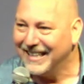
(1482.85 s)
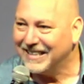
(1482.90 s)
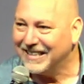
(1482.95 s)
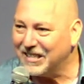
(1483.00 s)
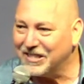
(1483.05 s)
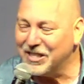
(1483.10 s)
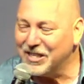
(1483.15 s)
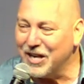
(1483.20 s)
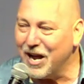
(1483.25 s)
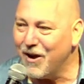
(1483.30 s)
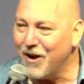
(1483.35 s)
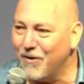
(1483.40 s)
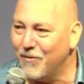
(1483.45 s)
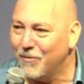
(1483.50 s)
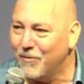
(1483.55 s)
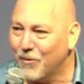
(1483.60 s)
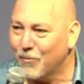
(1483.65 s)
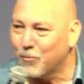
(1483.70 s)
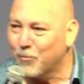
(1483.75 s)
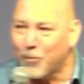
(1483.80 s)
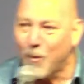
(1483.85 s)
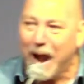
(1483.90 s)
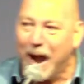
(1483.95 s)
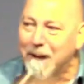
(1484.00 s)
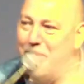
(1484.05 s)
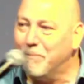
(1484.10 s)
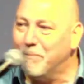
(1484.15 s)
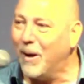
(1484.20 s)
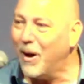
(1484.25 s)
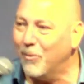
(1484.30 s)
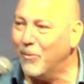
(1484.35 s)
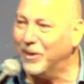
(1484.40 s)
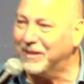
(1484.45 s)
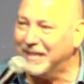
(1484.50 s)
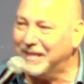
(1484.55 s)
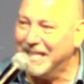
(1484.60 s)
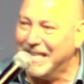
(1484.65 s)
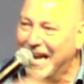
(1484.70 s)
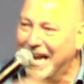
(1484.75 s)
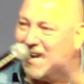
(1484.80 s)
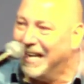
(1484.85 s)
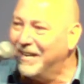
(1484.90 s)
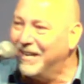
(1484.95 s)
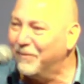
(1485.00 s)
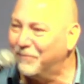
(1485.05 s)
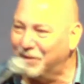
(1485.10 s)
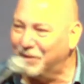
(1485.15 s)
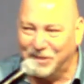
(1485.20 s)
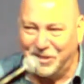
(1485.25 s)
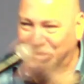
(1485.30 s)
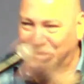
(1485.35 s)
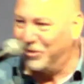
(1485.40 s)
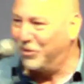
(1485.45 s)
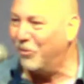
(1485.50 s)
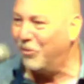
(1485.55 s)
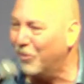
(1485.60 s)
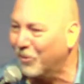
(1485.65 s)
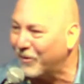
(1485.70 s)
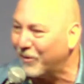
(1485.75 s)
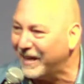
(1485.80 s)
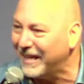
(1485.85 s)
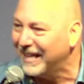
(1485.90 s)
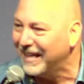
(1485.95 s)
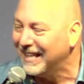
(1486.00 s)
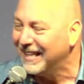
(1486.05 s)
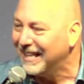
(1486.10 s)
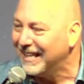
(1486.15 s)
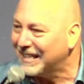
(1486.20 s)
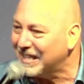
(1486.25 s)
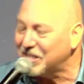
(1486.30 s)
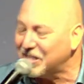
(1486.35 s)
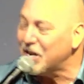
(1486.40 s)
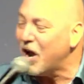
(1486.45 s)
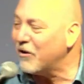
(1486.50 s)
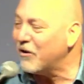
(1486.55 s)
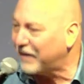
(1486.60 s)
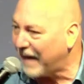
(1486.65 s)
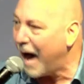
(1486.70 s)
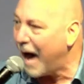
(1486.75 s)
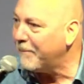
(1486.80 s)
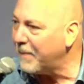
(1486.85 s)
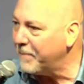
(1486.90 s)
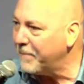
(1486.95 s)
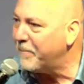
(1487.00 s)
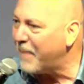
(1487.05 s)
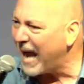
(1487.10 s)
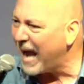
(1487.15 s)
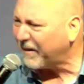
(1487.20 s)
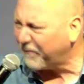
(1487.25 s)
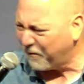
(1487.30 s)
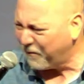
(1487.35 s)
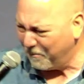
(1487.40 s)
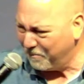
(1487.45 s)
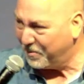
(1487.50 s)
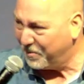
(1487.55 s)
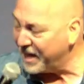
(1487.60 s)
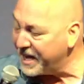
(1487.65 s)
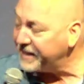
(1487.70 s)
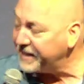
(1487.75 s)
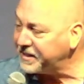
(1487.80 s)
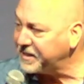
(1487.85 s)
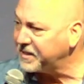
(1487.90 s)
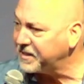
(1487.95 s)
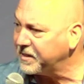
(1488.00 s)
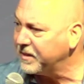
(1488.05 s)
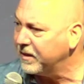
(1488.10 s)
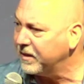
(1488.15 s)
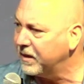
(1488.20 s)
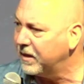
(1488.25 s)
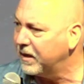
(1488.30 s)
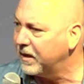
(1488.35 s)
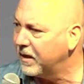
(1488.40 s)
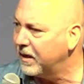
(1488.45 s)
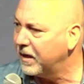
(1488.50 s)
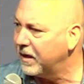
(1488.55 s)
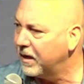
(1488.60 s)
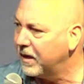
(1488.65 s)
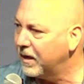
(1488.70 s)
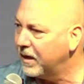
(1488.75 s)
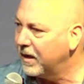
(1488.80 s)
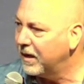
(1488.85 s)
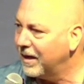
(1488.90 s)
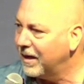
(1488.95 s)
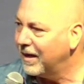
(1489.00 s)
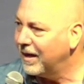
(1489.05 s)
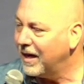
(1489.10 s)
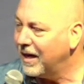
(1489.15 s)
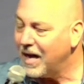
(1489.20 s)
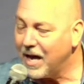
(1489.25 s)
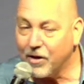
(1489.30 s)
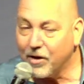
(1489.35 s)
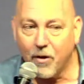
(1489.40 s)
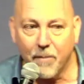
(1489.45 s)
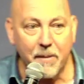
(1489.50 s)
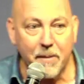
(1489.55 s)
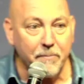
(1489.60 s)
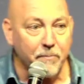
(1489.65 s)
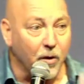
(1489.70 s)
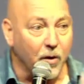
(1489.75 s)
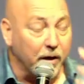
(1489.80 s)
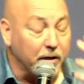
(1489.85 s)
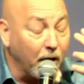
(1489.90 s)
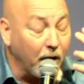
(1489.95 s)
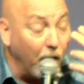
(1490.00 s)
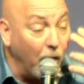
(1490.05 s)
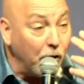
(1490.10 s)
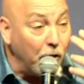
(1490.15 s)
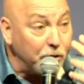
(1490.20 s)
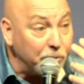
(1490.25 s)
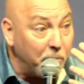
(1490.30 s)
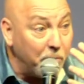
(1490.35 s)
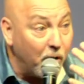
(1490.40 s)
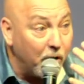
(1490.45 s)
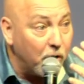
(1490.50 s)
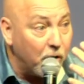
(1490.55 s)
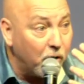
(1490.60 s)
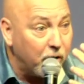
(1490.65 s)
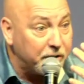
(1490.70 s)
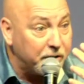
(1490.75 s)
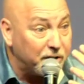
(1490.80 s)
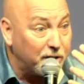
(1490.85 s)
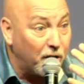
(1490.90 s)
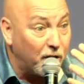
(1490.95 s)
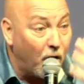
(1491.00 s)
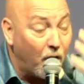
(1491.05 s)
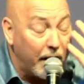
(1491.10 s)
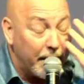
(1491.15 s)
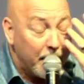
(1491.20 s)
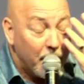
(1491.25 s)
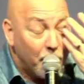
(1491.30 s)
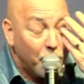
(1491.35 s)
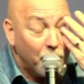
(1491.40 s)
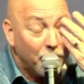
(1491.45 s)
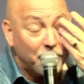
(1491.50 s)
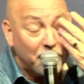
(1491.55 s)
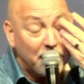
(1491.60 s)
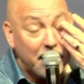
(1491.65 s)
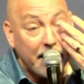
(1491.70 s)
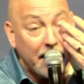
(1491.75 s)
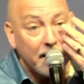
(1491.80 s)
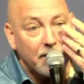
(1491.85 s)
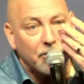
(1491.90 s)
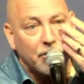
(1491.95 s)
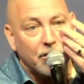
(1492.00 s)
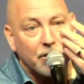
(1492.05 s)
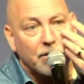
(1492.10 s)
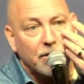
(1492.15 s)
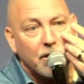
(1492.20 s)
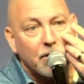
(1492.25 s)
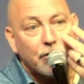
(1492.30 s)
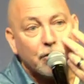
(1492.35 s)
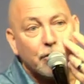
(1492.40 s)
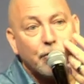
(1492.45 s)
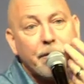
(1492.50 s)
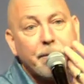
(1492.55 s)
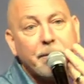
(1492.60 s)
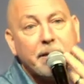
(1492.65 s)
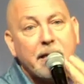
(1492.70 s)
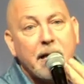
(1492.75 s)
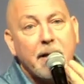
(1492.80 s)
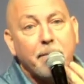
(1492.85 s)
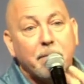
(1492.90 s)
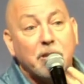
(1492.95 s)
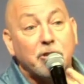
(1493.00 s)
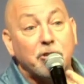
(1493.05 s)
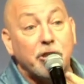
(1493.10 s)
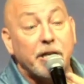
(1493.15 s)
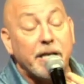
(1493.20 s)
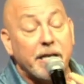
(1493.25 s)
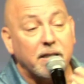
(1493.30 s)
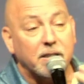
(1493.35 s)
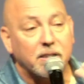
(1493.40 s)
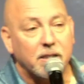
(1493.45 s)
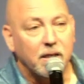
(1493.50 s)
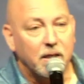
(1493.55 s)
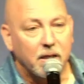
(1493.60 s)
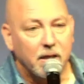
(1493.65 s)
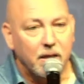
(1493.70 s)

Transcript: There's no rainbow at the end of the story. There's no coming back from this. And I remember I closed my eyes tight with tears just streaming down my cheeks.